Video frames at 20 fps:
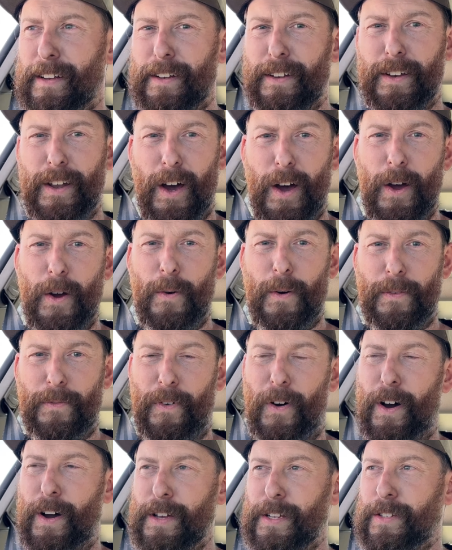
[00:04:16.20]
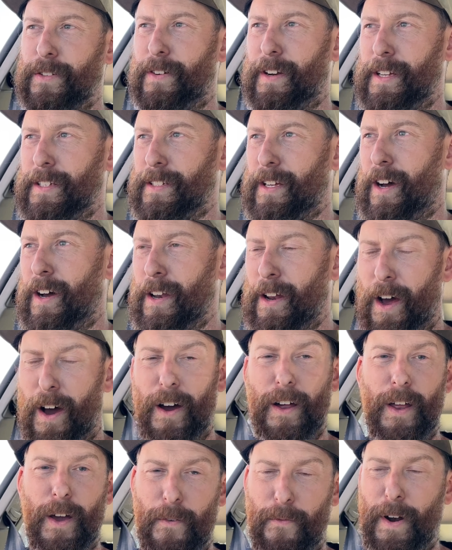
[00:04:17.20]
No advisories. I
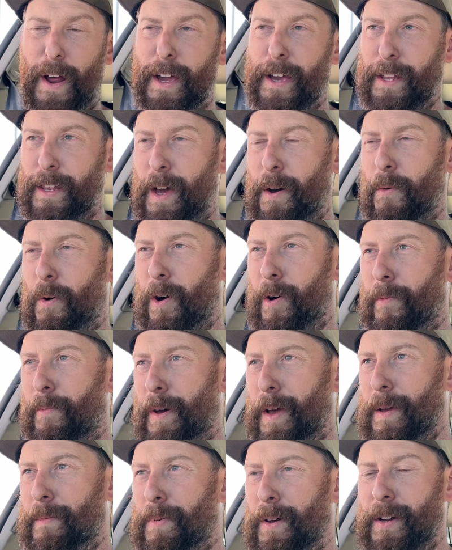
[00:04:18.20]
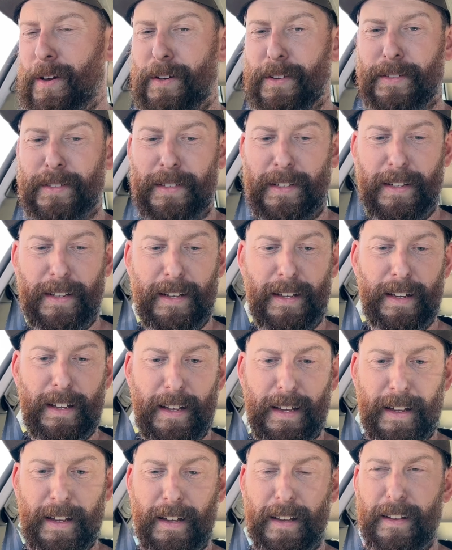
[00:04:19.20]
don't reckon there will be, because
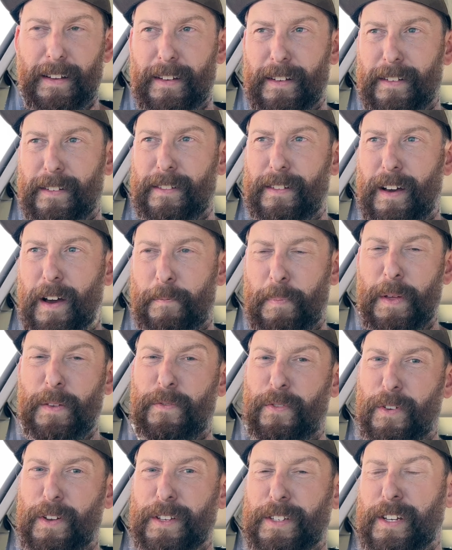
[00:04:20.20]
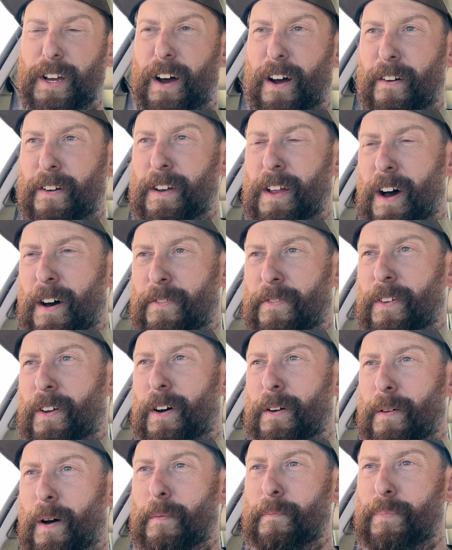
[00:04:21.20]
I've been through this car enough, and
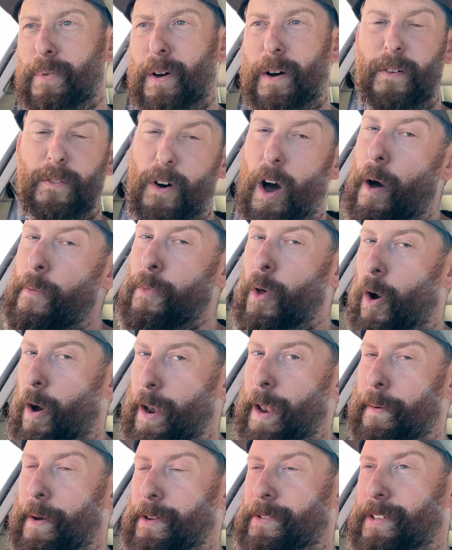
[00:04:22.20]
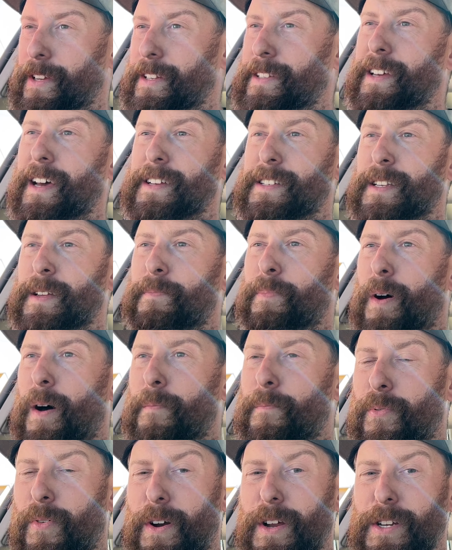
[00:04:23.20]
I'm not an MOT tester, but
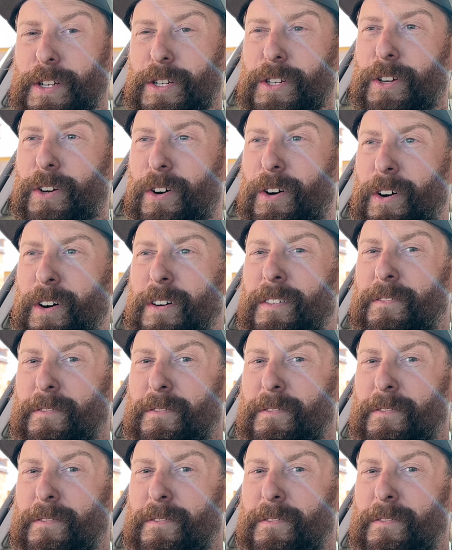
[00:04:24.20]
I'm pretty sure